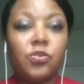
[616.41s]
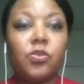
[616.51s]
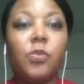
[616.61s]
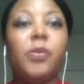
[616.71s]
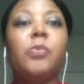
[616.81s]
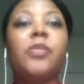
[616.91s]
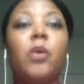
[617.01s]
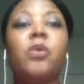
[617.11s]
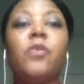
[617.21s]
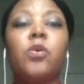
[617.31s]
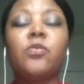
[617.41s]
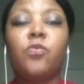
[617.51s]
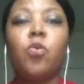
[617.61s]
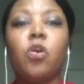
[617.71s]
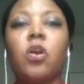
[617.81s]
So the people that we voted
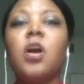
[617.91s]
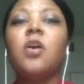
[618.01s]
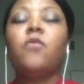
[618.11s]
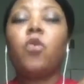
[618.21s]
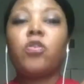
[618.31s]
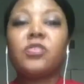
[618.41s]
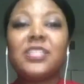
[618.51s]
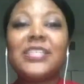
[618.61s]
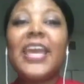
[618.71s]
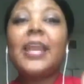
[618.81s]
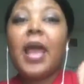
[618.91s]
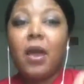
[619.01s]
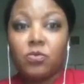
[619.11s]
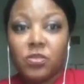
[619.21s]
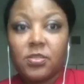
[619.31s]
for our state
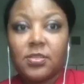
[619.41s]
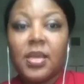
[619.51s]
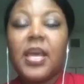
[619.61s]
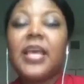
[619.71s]
houses,